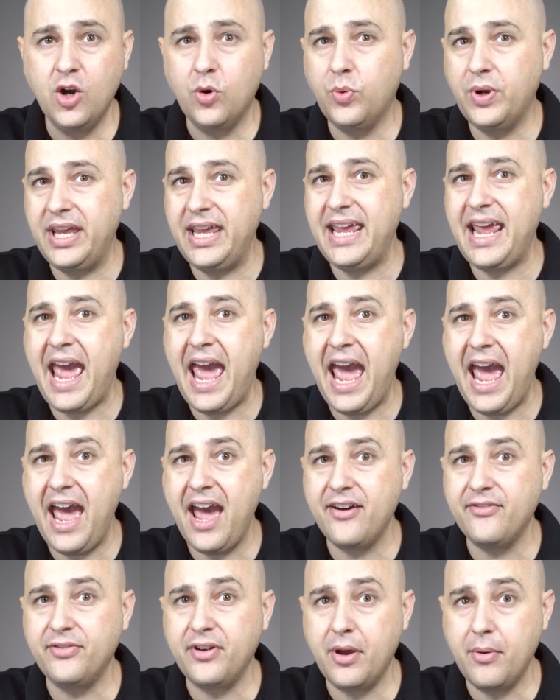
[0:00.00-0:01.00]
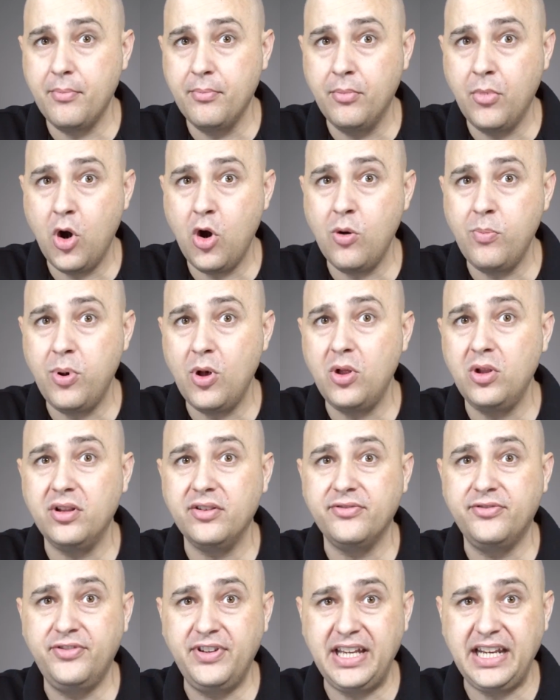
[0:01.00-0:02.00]
We have mobile
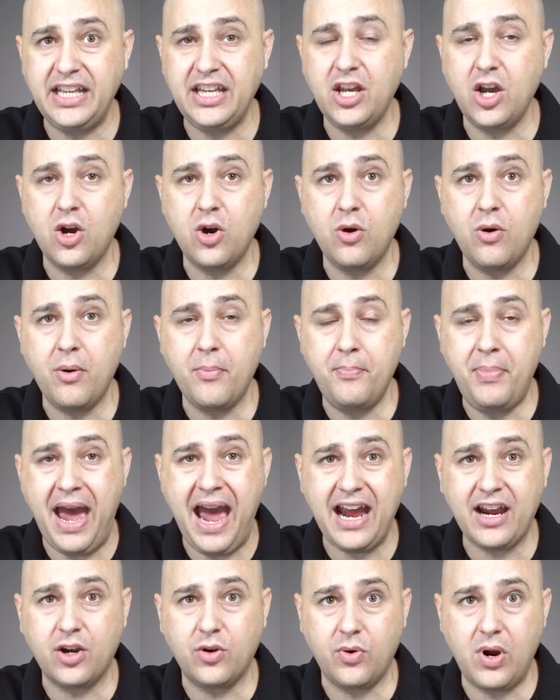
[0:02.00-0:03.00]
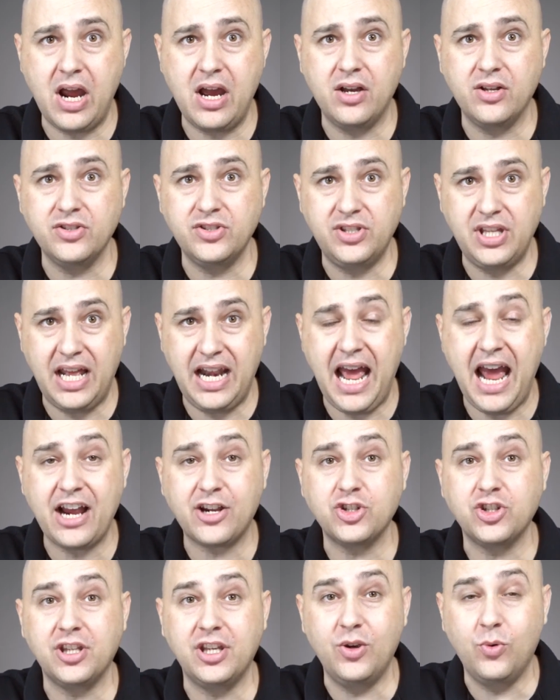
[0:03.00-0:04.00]
video backgrounds that
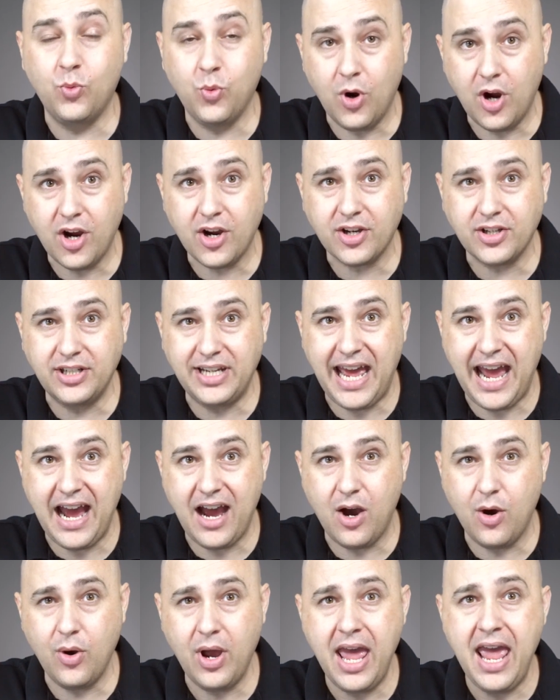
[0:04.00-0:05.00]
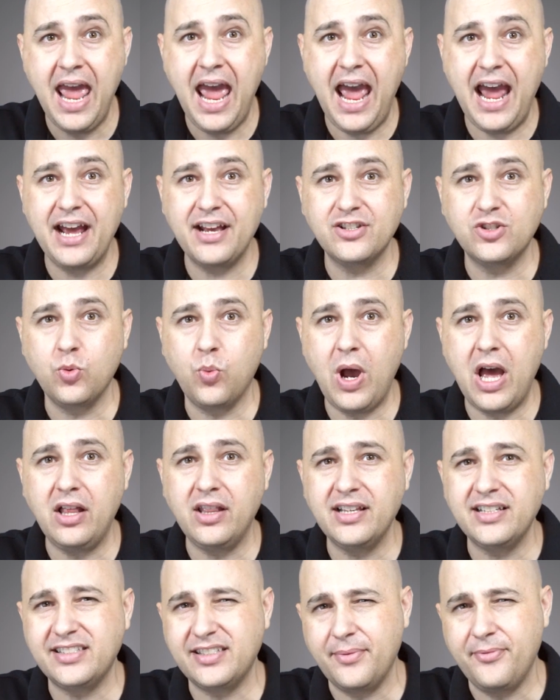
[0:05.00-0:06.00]
actually work now, as
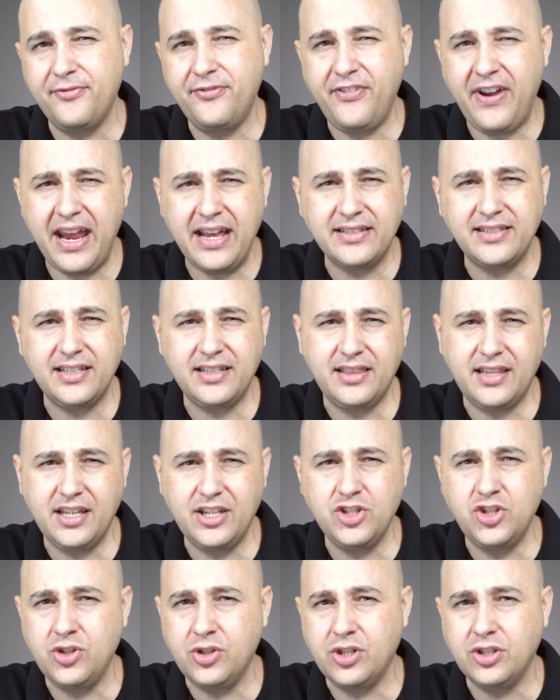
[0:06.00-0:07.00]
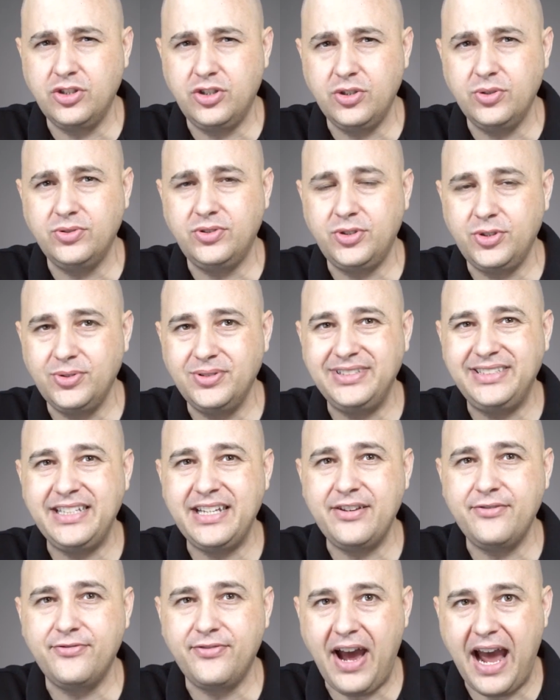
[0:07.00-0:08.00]
well as some fancy things you could do to
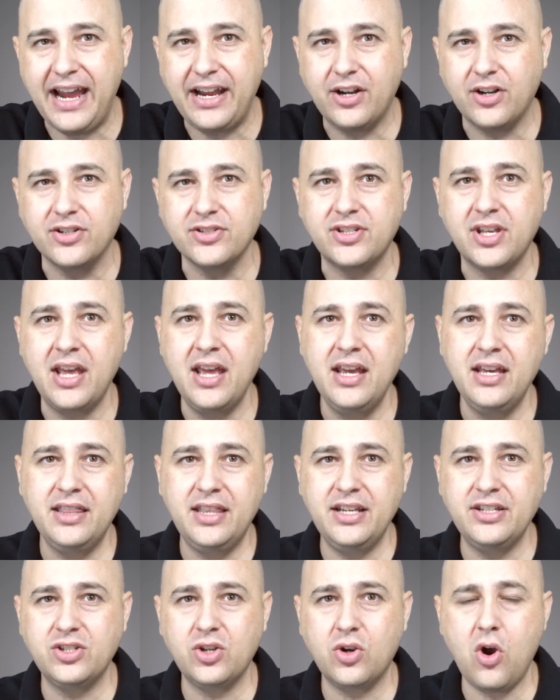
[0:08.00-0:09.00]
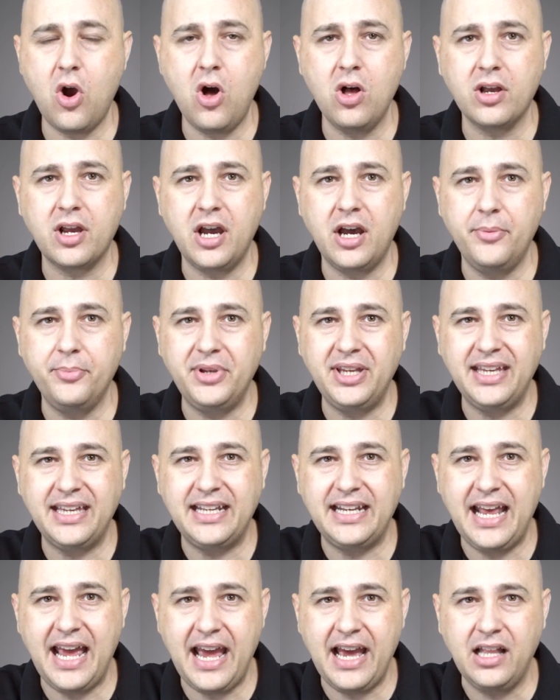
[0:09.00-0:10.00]
dividers. These are all coming
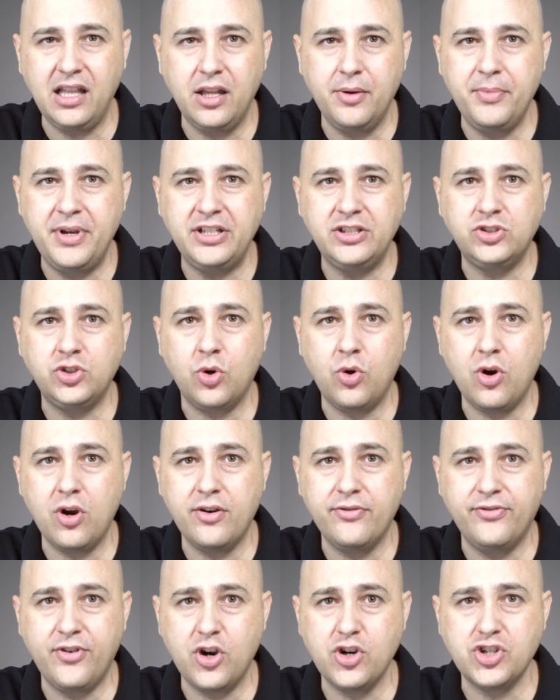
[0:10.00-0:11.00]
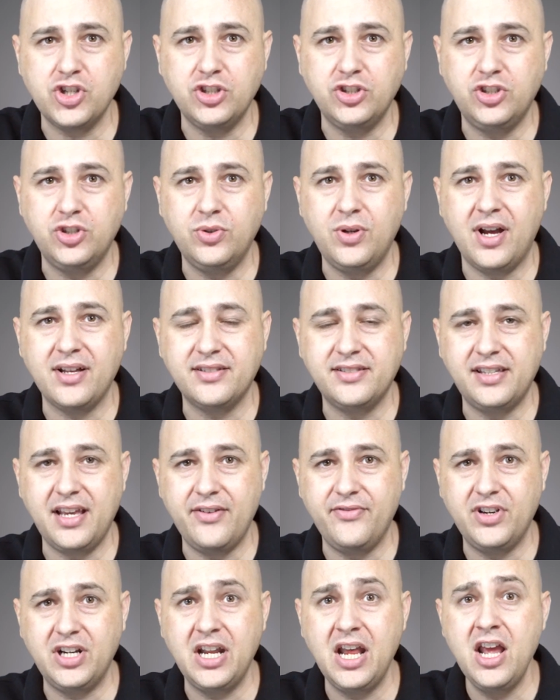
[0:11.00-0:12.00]
in Elementor version
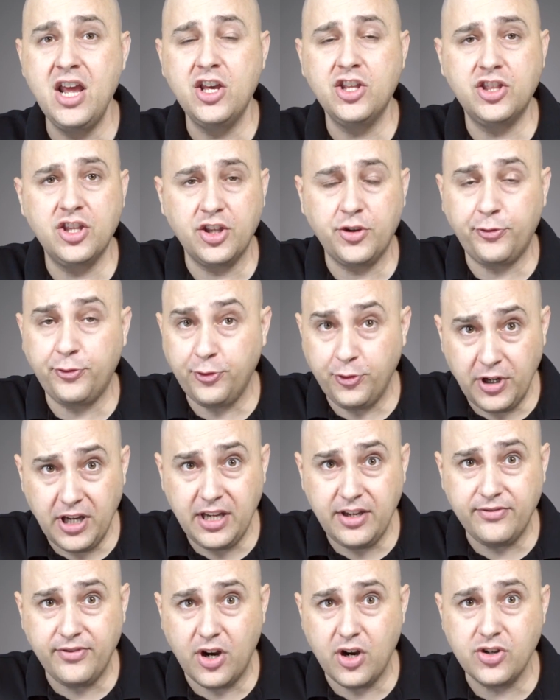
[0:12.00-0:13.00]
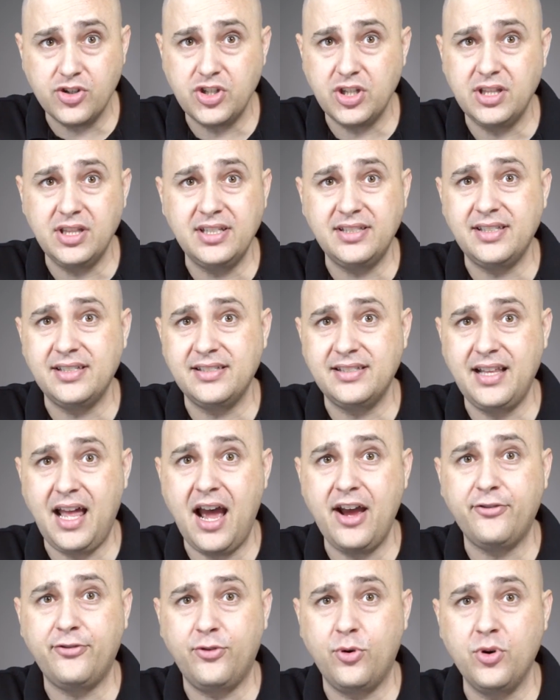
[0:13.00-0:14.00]
2.7, the free version. This is
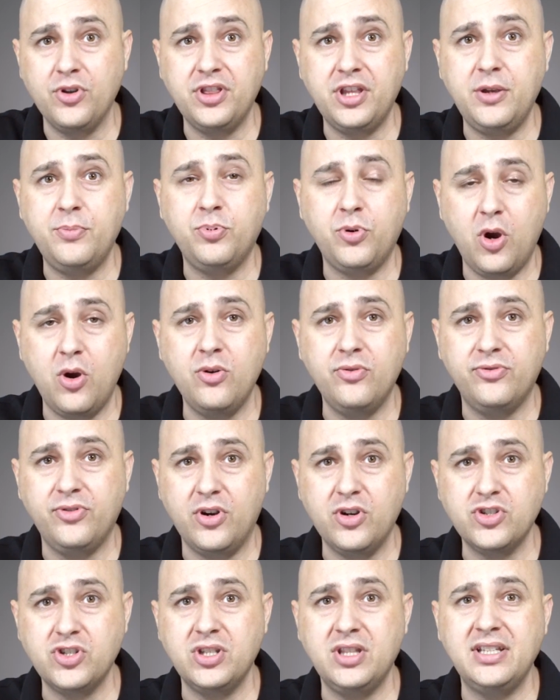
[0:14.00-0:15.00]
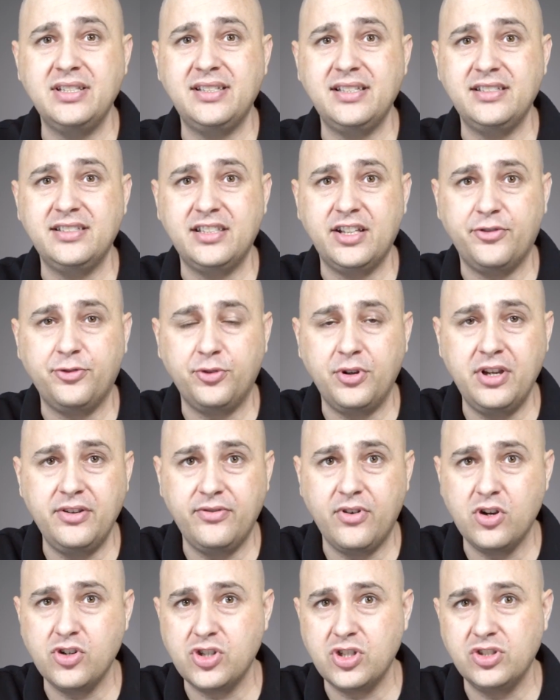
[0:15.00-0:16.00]
not for the pro version. This is the free
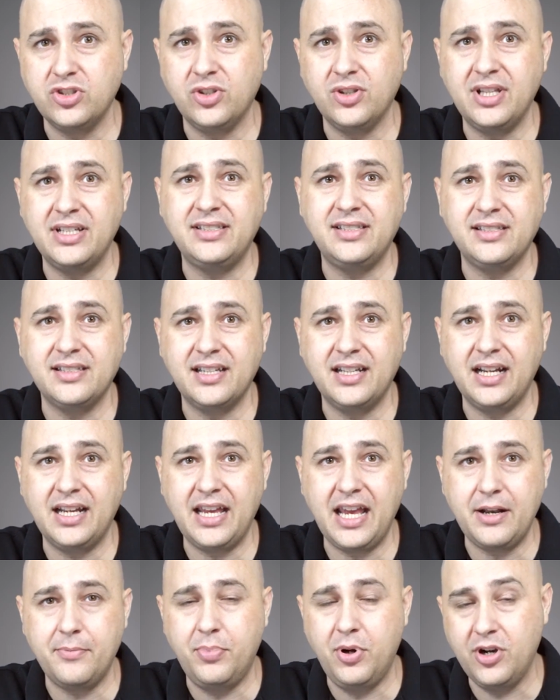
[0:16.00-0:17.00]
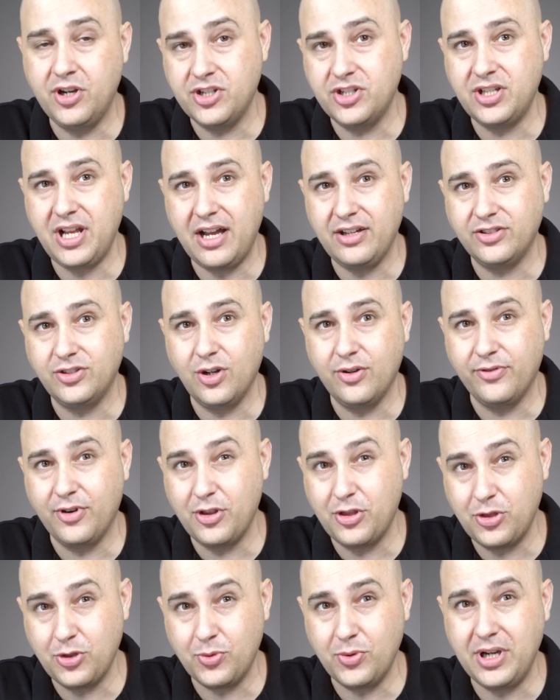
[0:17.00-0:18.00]
version. So this is going to get pushed out to
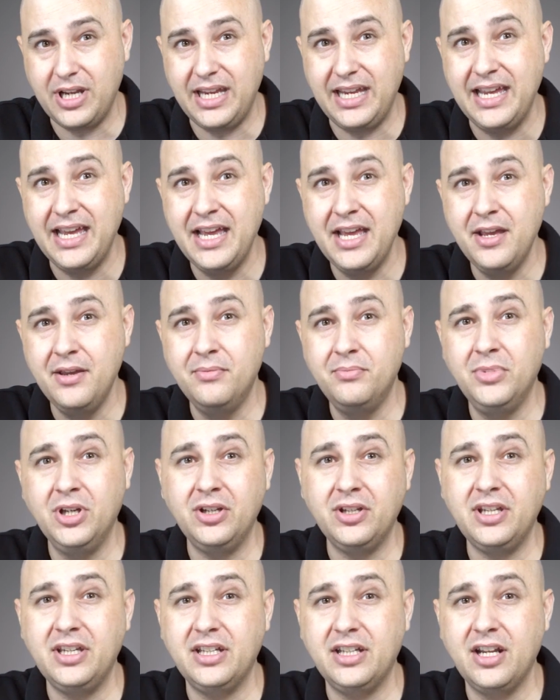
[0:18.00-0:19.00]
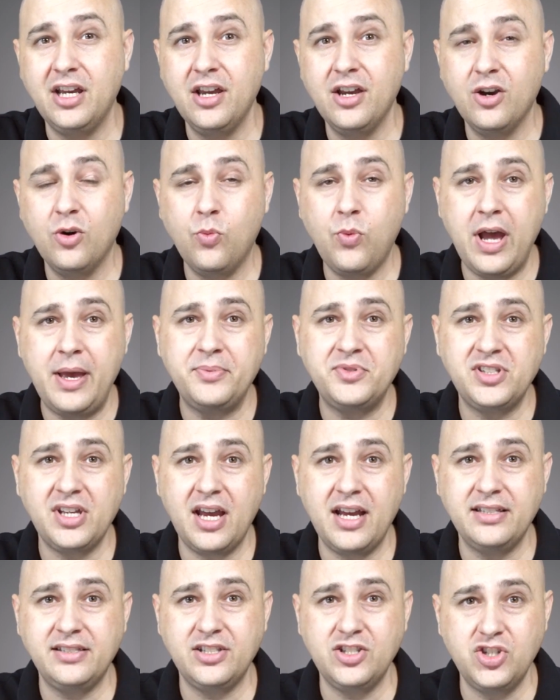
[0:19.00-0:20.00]
over 3 million
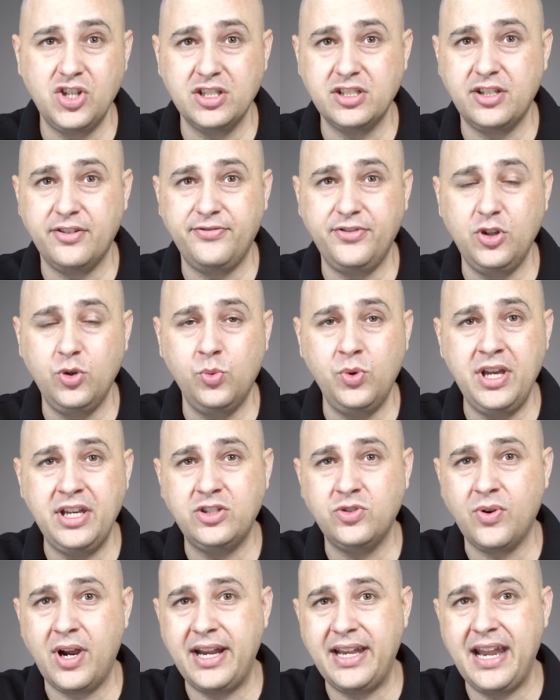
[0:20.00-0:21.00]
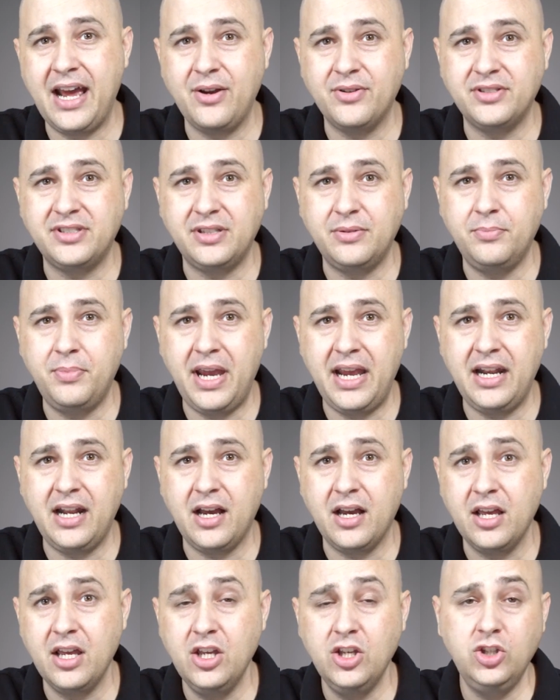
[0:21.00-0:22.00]
websites in just a few weeks. Right now it's in
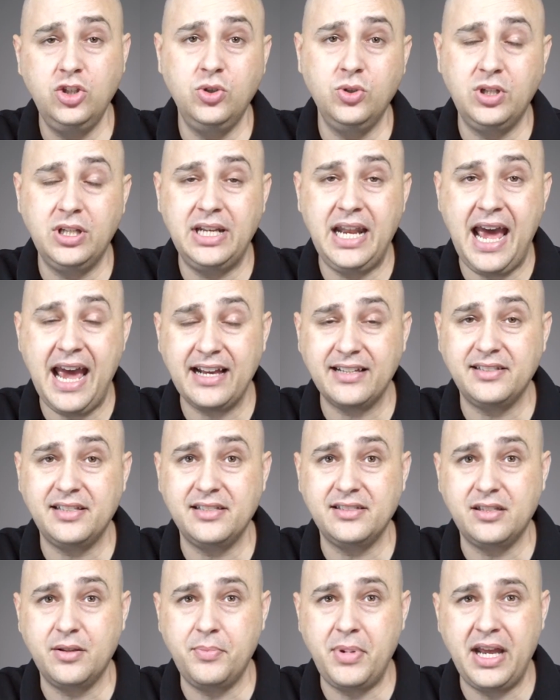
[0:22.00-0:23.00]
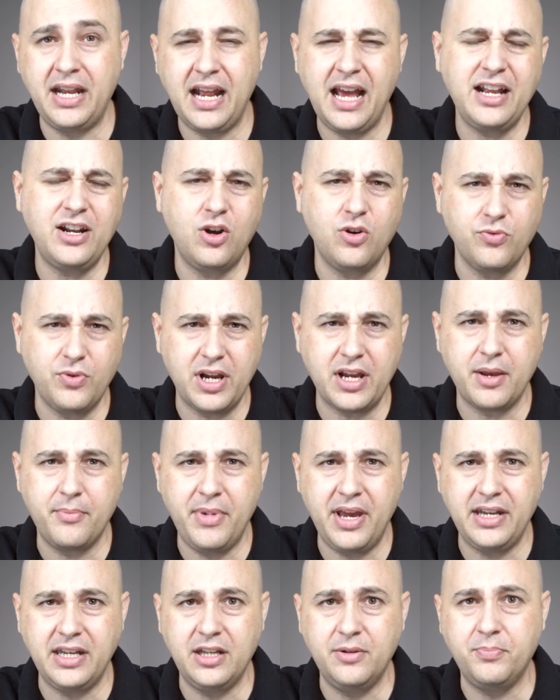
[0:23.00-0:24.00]
beta. You can access the beta. I don't
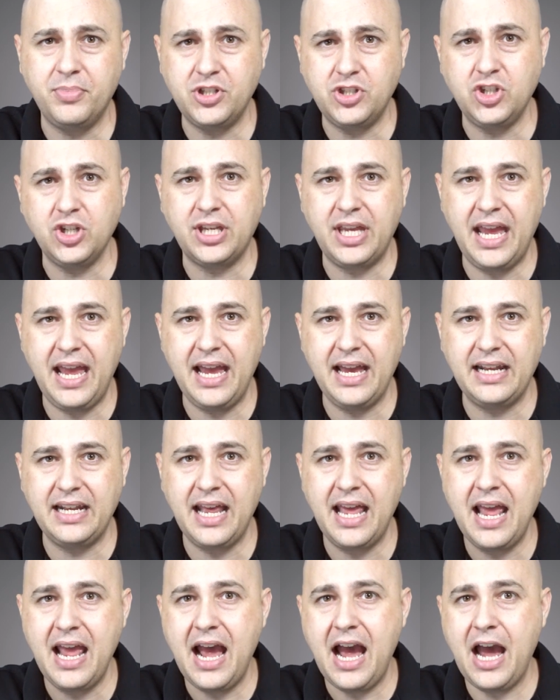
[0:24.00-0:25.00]
recommend it, but you can.